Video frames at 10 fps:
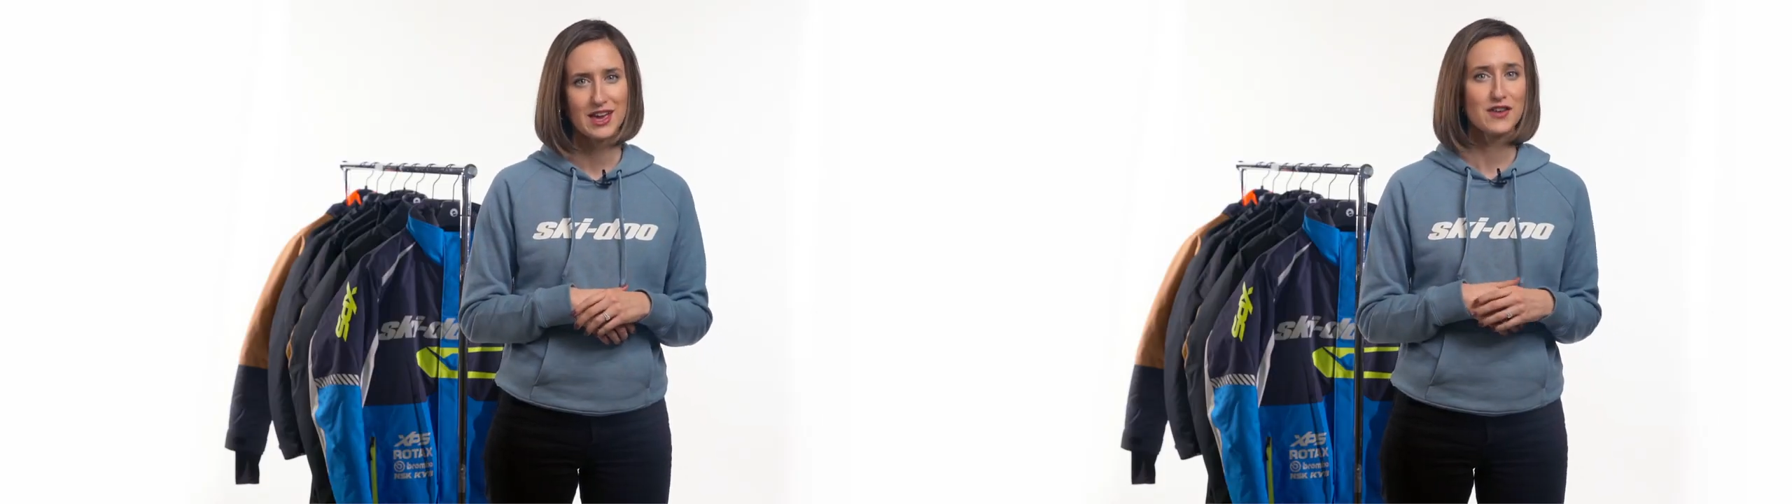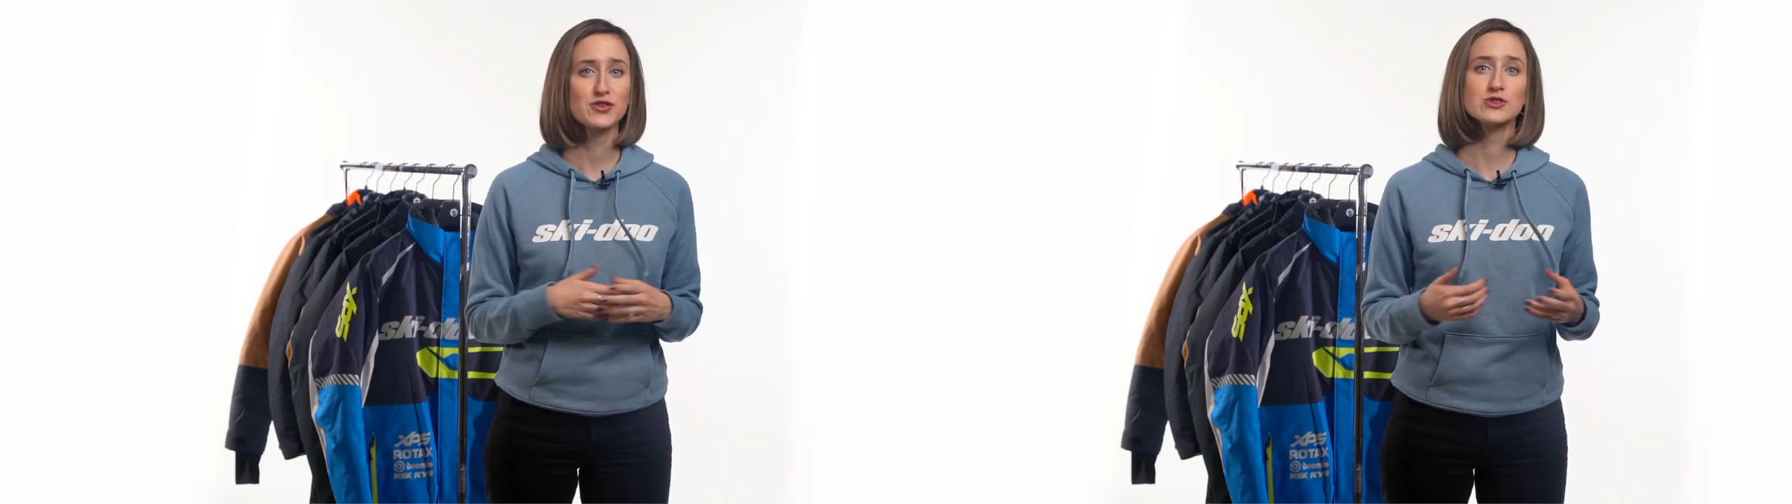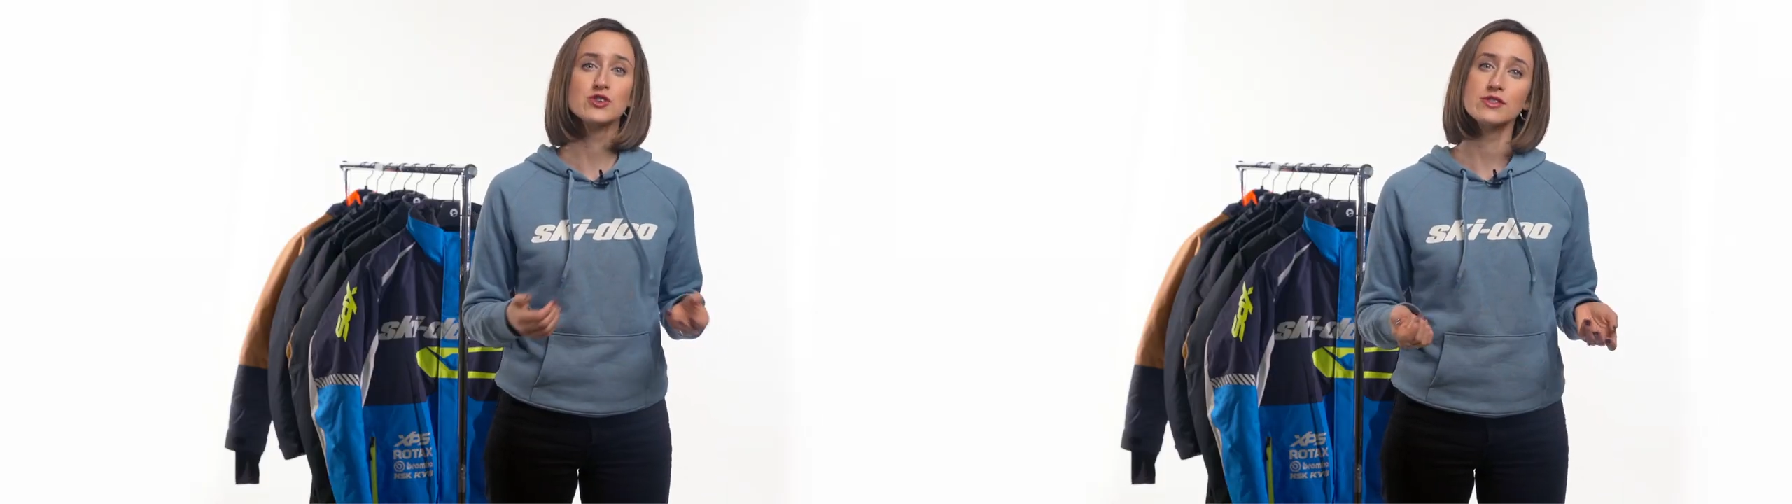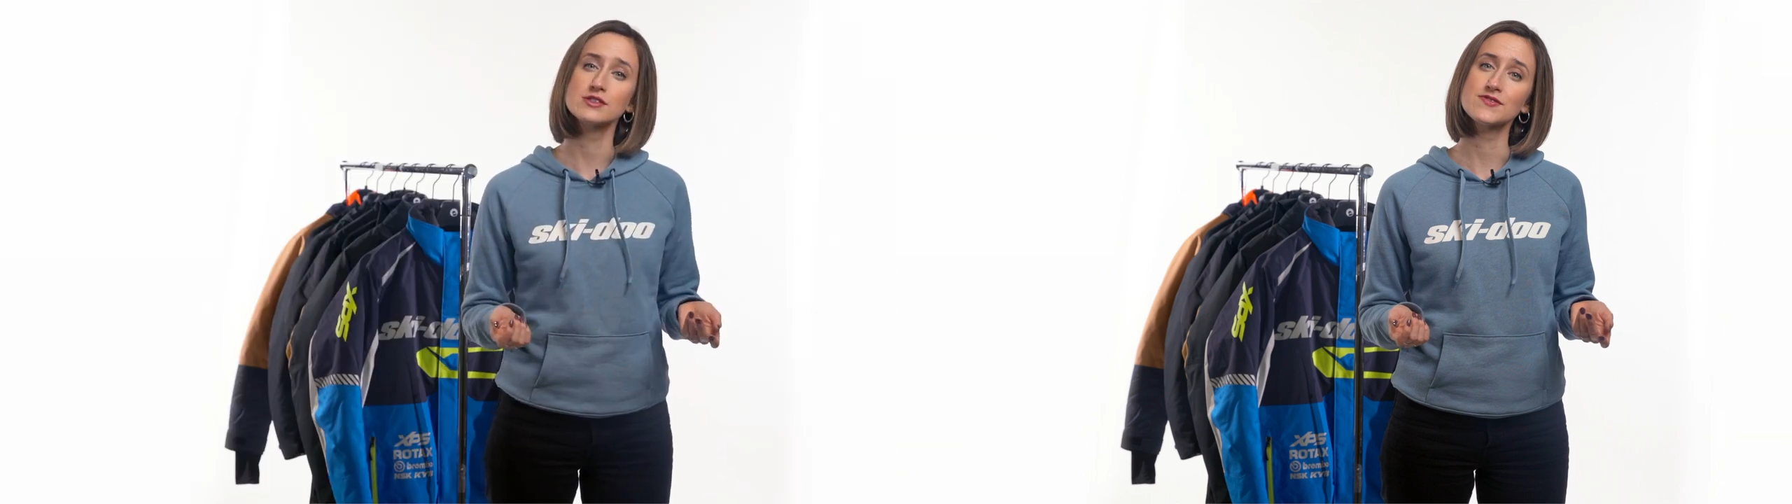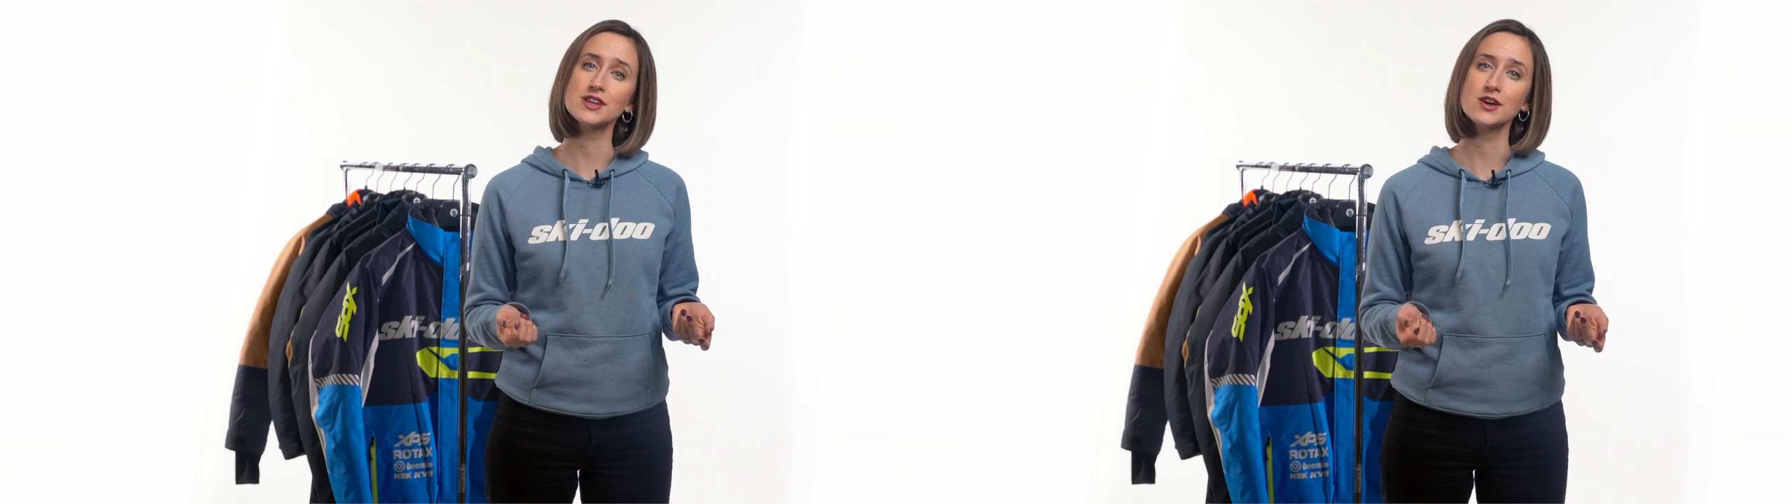If you enjoyed
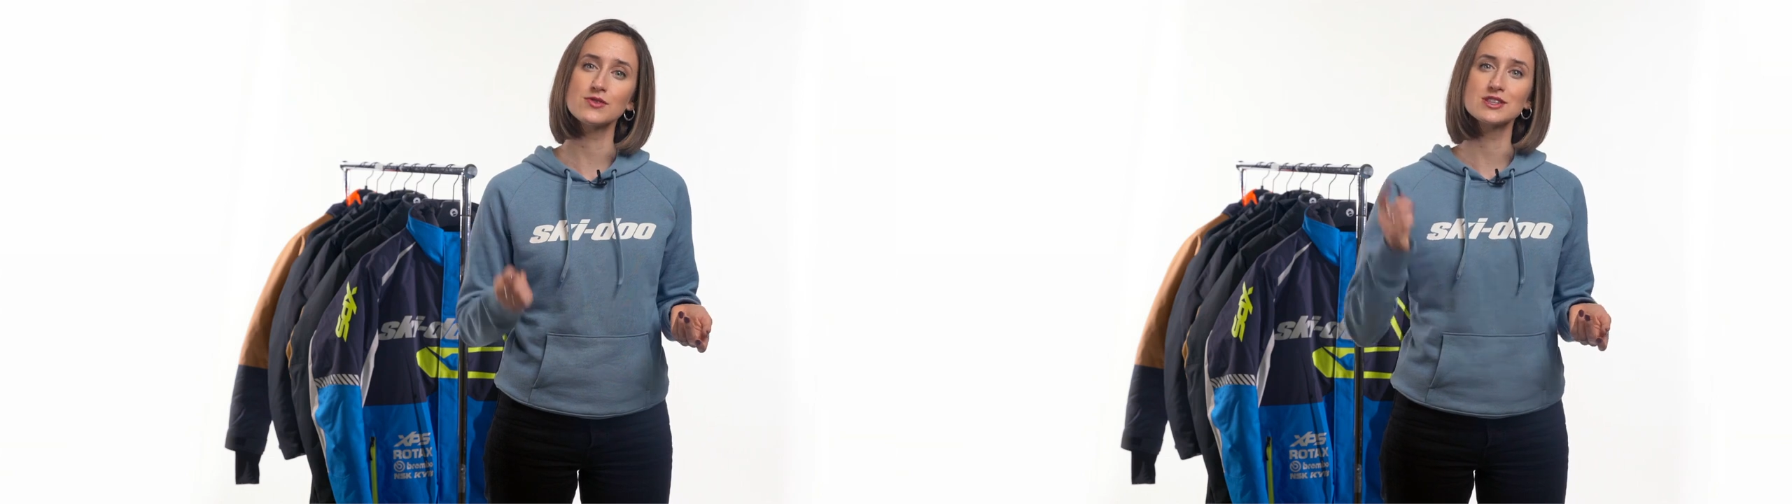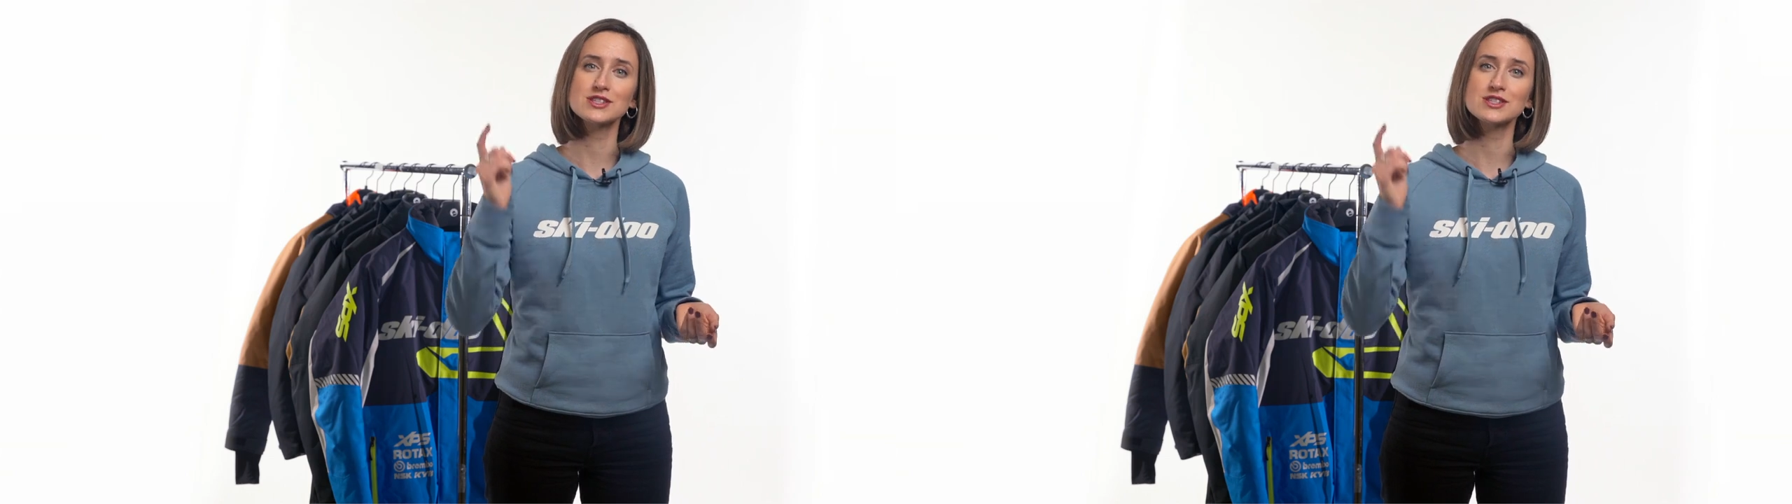this video,